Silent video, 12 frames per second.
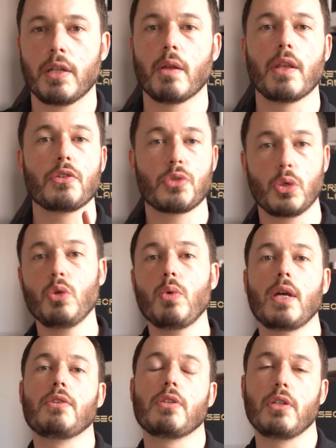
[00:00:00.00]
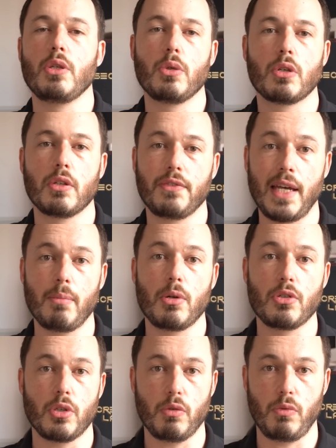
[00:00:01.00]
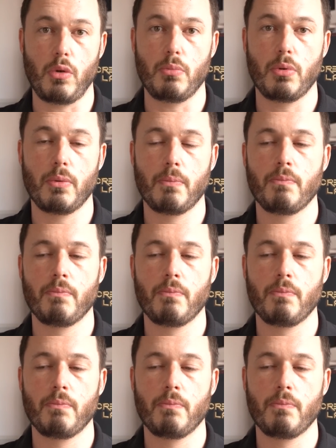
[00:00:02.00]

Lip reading: Now there's 2 ways that you can damage a rope.